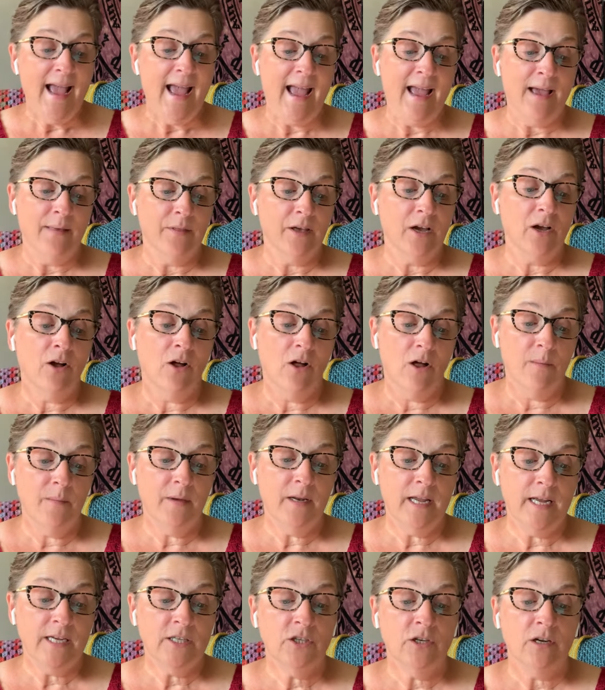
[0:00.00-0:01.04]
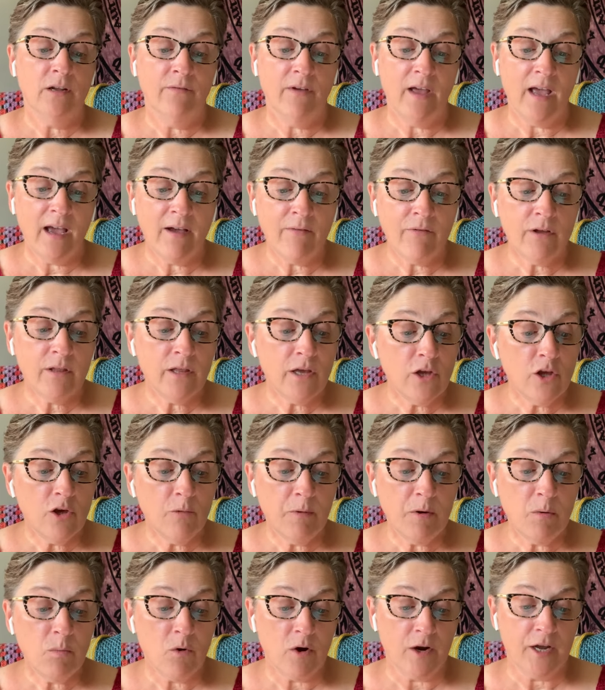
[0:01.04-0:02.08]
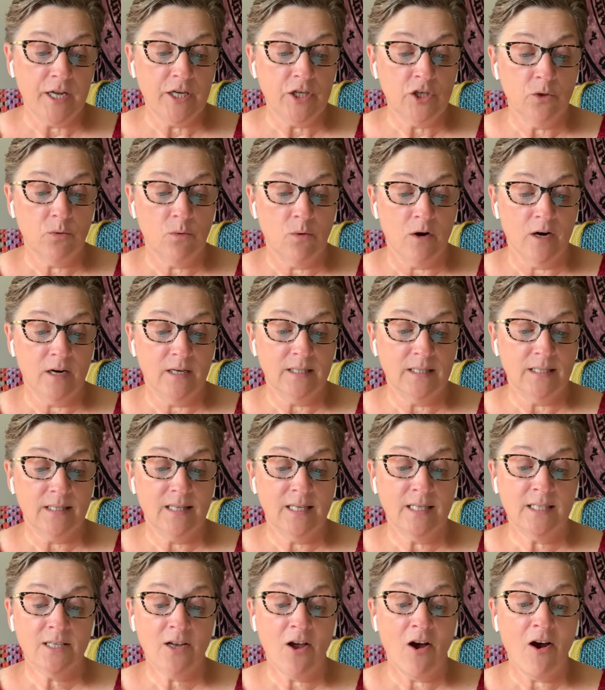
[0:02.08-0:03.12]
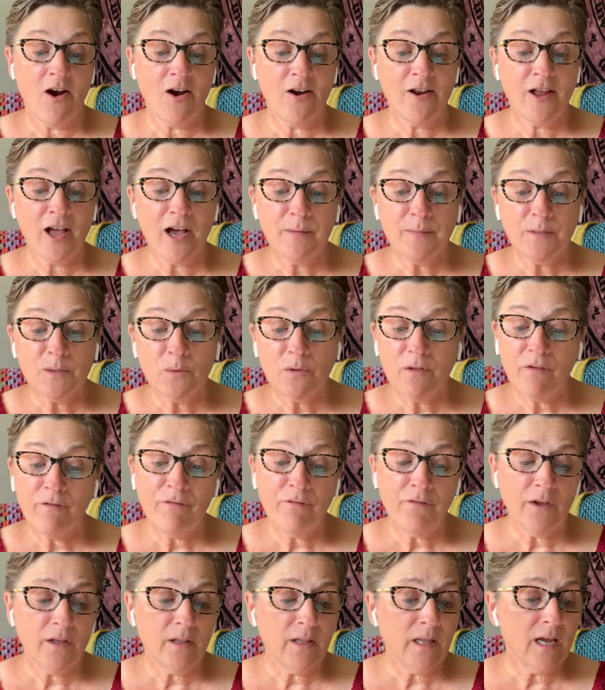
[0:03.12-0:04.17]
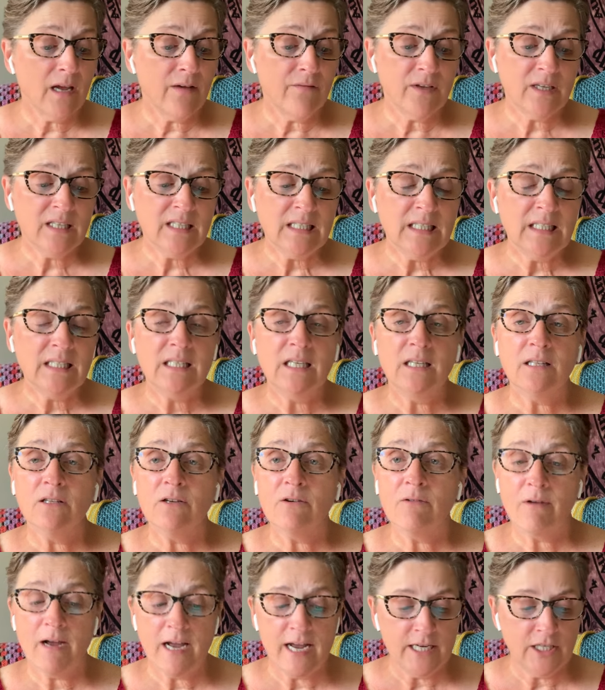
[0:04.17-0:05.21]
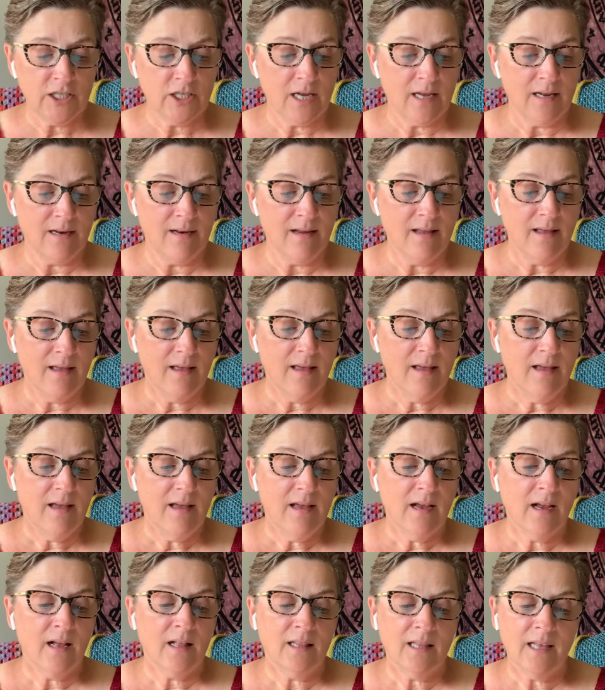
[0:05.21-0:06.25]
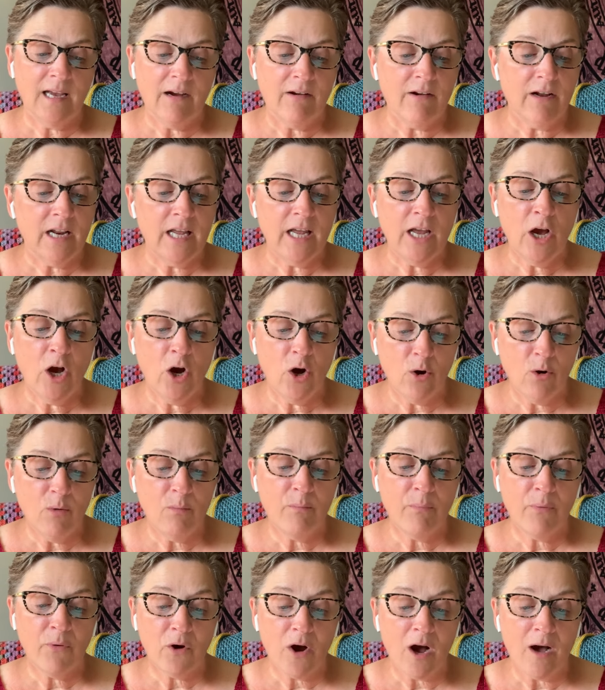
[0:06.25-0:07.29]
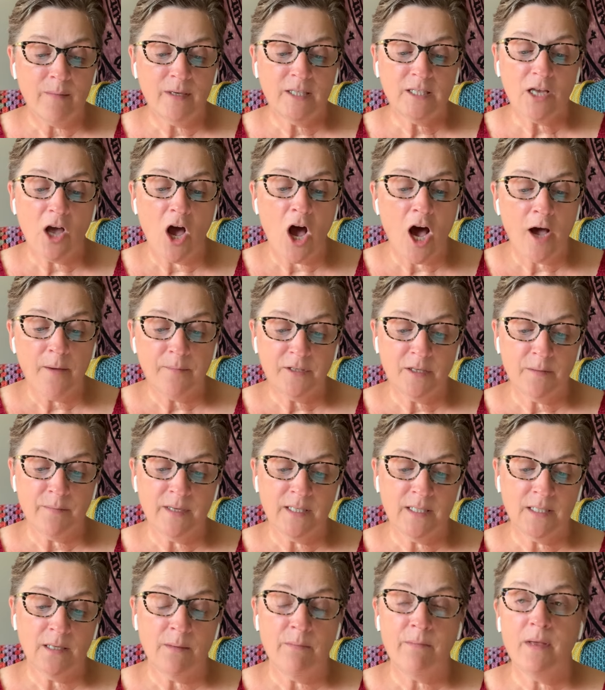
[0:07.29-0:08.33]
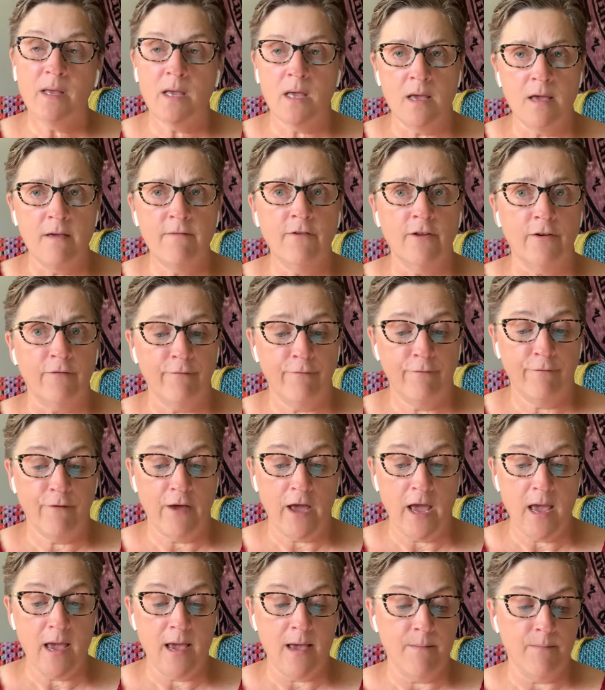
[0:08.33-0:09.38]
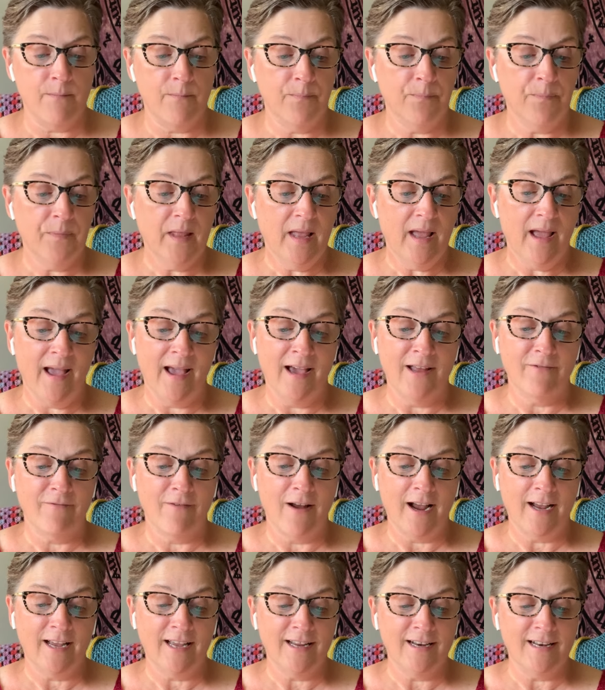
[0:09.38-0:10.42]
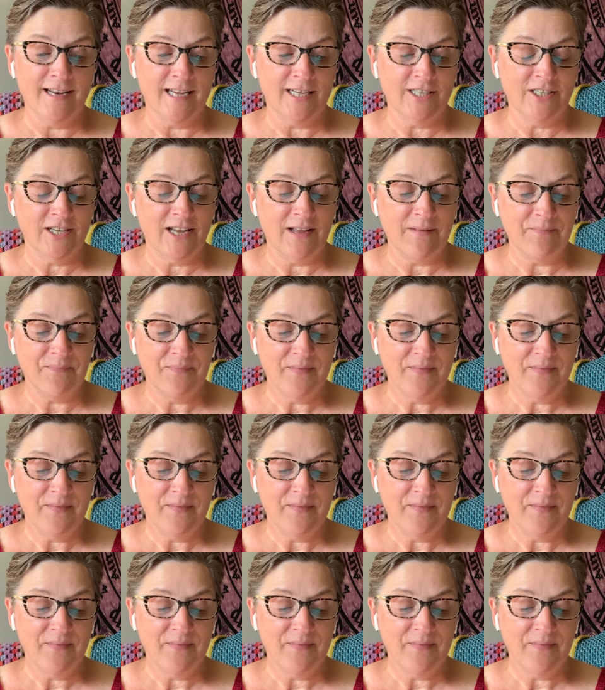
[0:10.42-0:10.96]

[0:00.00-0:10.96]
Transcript: and the culmination of everything you've been working towards. This card comes with a feeling of exhilaration, clarity, hope, promise, optimism, even fame and recognition.